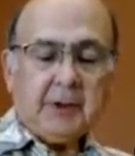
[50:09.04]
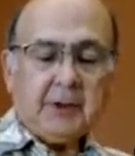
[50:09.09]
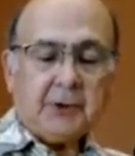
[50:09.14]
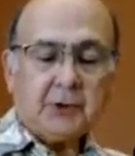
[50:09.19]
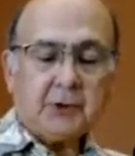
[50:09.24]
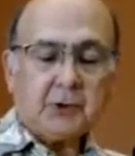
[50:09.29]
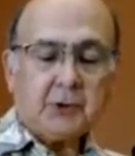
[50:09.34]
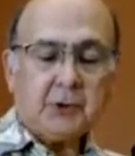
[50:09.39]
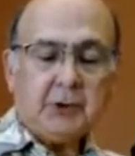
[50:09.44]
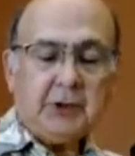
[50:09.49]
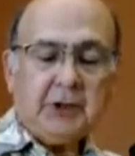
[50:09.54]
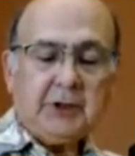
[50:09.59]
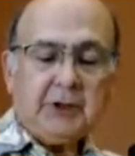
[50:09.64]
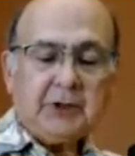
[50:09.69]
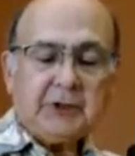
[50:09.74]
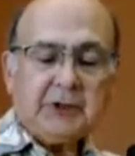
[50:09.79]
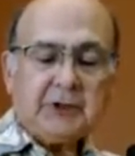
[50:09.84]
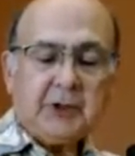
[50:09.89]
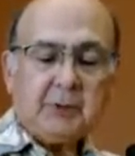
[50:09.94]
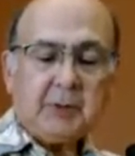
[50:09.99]
the
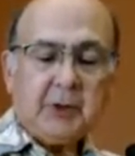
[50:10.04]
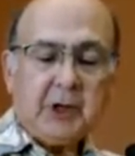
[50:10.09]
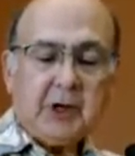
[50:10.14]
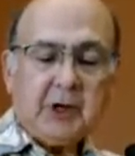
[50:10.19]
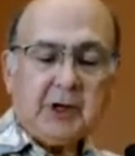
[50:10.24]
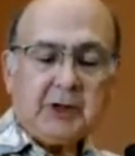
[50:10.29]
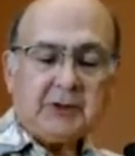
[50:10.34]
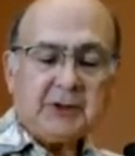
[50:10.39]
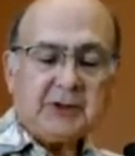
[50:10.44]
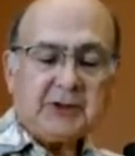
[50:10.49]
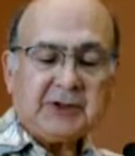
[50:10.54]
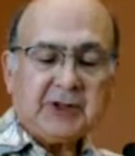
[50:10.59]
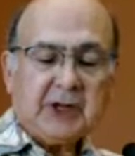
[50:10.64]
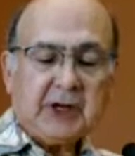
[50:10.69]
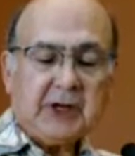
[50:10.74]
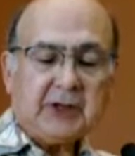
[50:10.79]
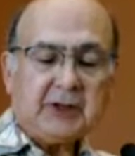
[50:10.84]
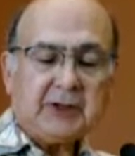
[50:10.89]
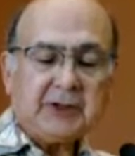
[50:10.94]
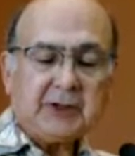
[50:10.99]
trees that block the
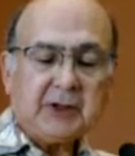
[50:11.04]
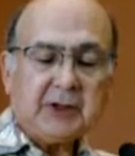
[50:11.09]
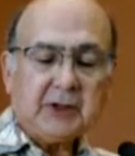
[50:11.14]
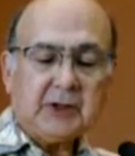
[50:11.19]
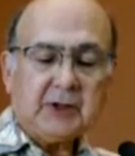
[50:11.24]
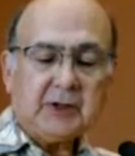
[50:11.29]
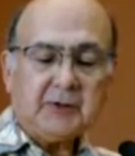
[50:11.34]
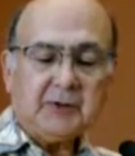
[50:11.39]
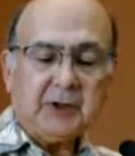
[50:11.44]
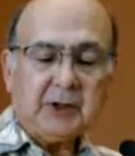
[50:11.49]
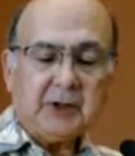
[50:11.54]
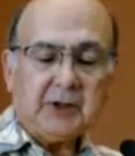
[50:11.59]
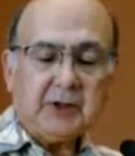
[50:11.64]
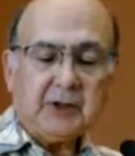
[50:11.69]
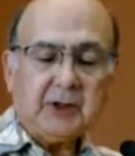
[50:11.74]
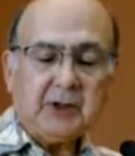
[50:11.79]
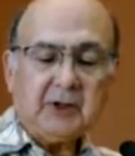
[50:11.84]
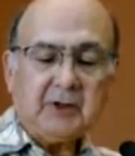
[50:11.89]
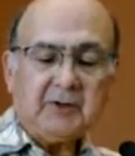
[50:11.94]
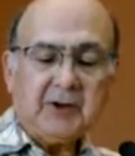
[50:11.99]
setting sun have
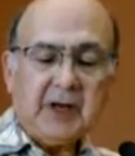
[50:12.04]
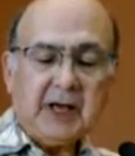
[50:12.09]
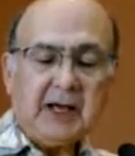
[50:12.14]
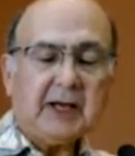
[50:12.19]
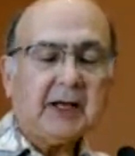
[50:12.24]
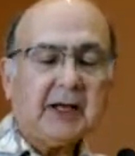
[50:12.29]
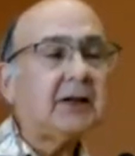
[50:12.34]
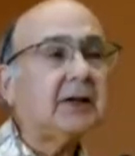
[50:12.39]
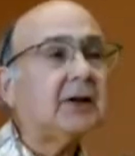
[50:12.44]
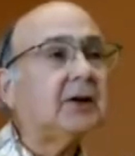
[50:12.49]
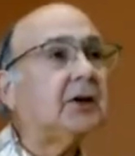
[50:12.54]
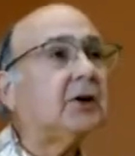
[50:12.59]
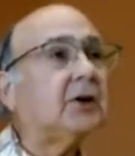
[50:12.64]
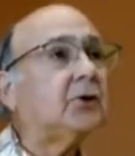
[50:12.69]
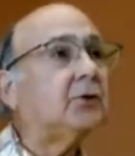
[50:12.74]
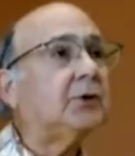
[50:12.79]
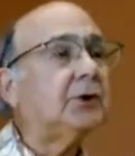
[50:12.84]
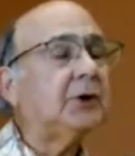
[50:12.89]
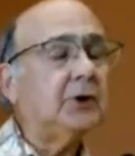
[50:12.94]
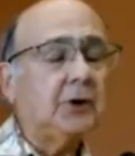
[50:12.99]
hidden in the valley a
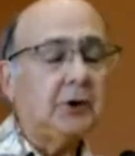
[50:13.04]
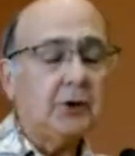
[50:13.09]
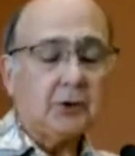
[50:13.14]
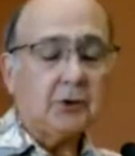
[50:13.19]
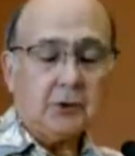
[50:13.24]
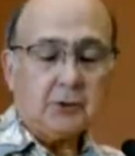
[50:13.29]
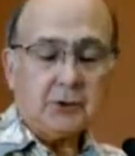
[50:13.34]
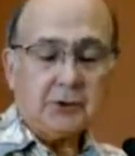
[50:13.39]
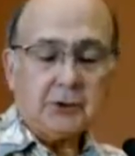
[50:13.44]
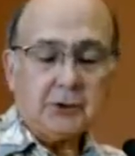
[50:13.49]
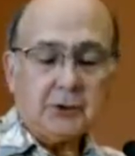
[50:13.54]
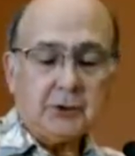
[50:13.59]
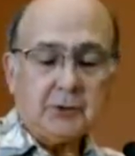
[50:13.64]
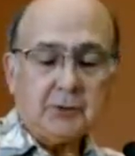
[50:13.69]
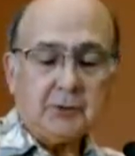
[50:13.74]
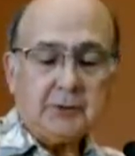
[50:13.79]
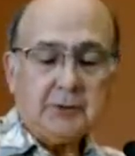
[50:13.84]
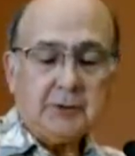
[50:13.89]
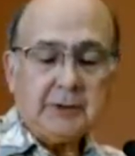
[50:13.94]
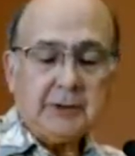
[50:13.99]
hundred years.
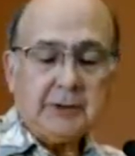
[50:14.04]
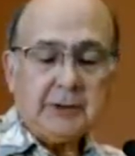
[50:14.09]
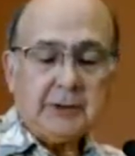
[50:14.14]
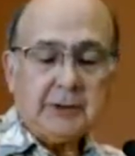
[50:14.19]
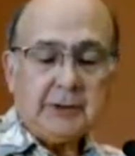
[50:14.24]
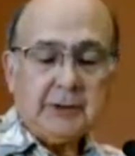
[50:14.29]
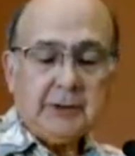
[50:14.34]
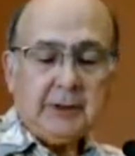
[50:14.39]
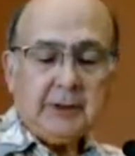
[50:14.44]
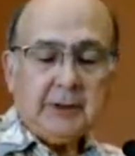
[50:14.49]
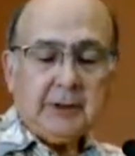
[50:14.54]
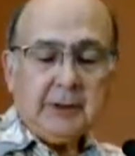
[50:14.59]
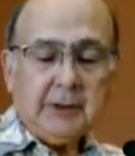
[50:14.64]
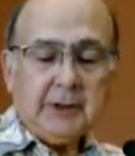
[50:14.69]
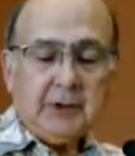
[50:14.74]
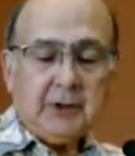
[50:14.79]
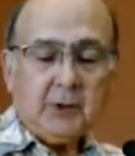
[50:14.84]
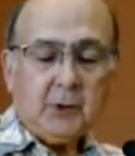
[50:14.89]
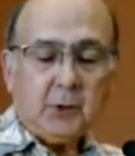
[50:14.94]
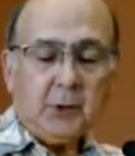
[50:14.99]

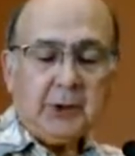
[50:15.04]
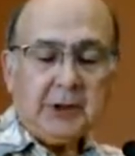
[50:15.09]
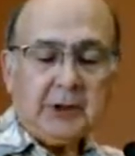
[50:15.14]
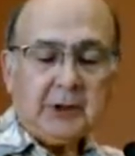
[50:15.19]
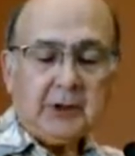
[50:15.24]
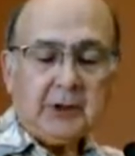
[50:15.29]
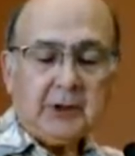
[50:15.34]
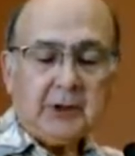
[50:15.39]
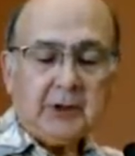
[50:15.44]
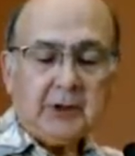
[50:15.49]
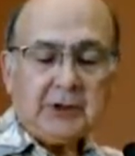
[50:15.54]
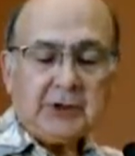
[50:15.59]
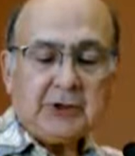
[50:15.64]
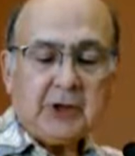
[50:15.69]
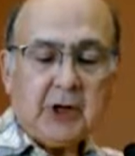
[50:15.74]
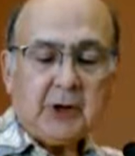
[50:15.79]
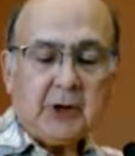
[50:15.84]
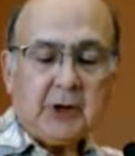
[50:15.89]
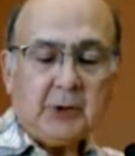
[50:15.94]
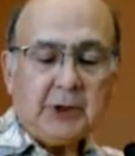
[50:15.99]
The wind has
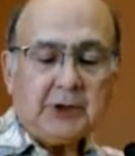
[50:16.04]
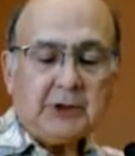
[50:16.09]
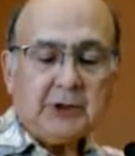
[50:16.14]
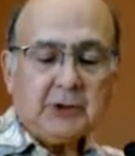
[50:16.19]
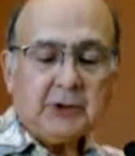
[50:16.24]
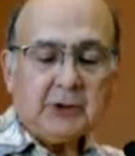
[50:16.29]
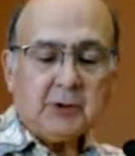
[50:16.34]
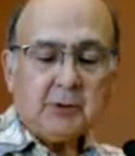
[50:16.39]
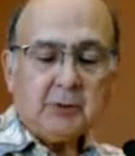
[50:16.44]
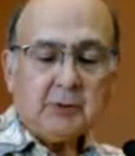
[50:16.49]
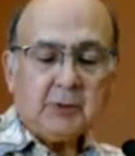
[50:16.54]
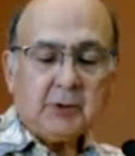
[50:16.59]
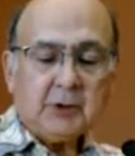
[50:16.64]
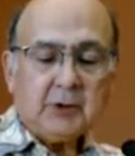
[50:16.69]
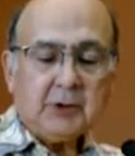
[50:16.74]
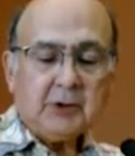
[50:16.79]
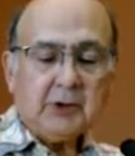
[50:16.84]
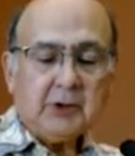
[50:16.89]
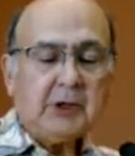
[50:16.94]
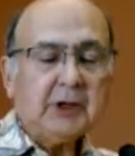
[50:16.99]
not reached them,
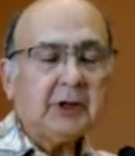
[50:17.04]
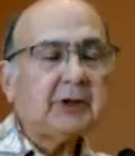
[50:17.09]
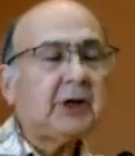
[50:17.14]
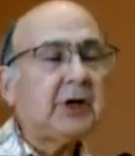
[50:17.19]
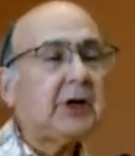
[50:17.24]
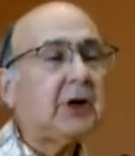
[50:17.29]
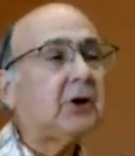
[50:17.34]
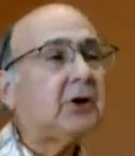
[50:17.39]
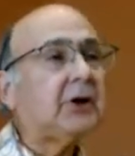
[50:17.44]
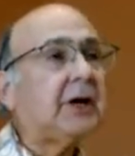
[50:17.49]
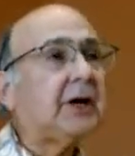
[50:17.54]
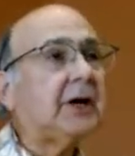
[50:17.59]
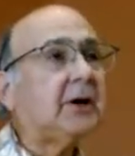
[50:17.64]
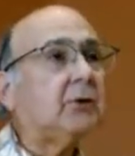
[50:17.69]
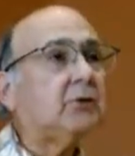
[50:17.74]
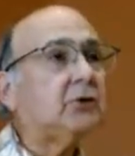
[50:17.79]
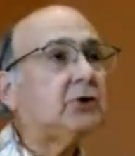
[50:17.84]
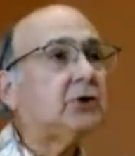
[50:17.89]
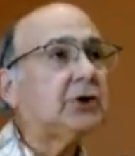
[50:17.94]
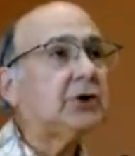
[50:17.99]
and they are
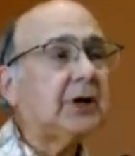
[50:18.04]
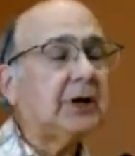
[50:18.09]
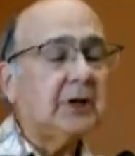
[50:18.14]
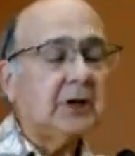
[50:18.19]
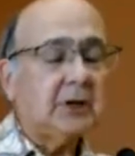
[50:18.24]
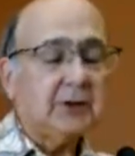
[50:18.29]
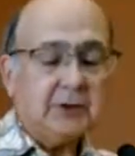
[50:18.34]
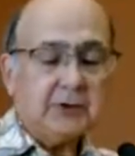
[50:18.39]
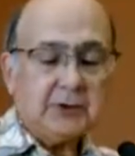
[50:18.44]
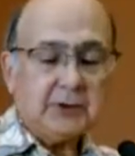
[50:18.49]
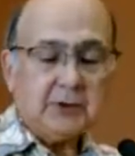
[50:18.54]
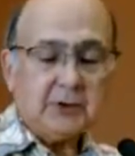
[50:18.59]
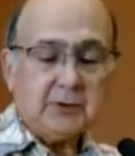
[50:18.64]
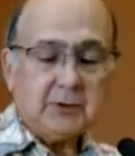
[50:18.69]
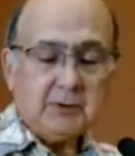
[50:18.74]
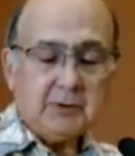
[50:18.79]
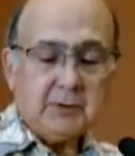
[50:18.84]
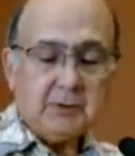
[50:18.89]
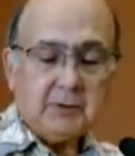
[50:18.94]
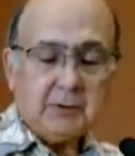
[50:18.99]
now
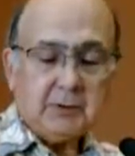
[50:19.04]
giants.